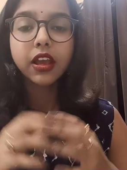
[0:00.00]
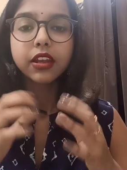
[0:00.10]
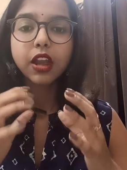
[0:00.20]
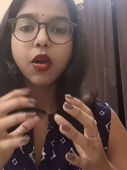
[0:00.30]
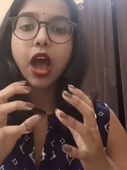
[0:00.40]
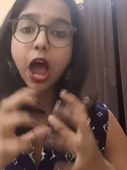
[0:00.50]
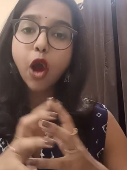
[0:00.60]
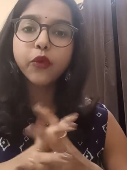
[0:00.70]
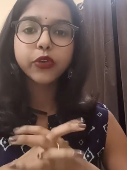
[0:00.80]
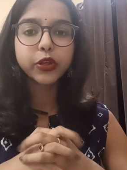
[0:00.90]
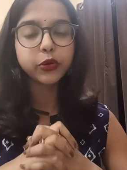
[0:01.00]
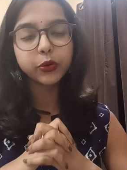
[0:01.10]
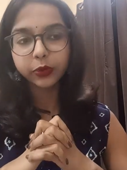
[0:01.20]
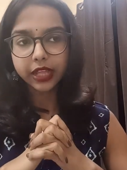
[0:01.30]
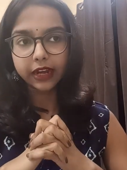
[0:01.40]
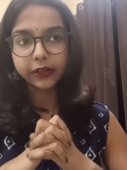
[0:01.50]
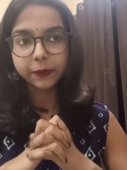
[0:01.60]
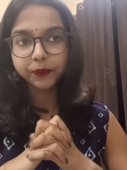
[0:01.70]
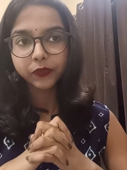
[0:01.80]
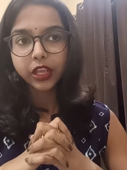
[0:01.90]
now how would you do that?
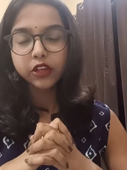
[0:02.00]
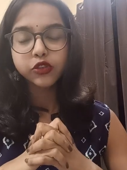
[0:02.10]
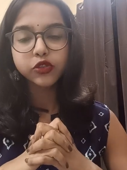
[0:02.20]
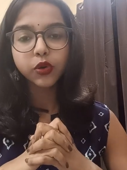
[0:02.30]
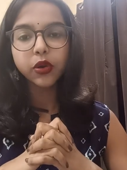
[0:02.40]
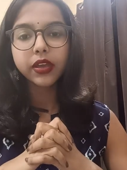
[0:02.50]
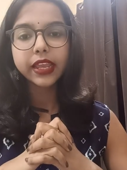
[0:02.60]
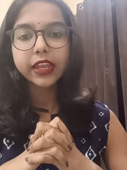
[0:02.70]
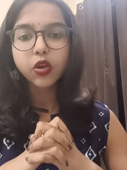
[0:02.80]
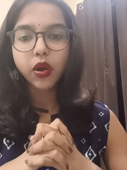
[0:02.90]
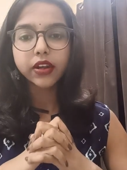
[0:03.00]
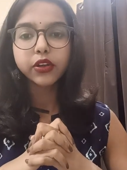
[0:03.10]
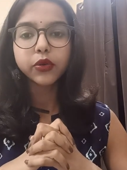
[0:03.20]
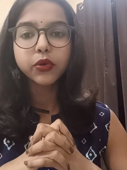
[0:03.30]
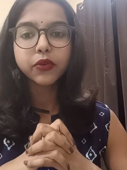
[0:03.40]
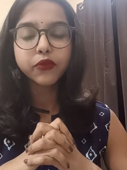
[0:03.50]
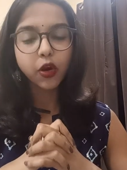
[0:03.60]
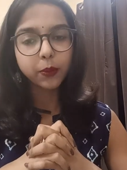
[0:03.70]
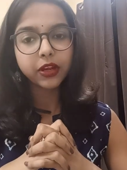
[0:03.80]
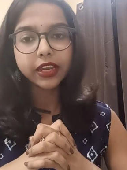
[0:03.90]
So in order to
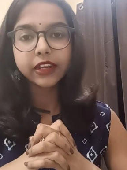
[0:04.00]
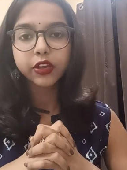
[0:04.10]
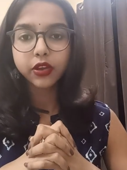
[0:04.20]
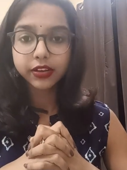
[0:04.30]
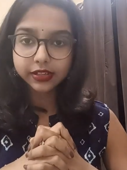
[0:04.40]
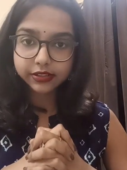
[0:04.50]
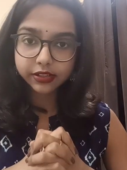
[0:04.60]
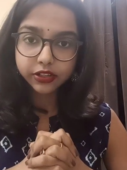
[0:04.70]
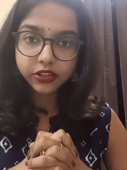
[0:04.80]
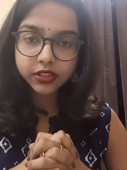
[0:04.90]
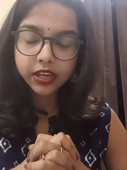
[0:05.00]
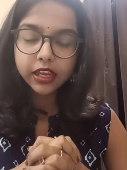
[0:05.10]
formulate your research,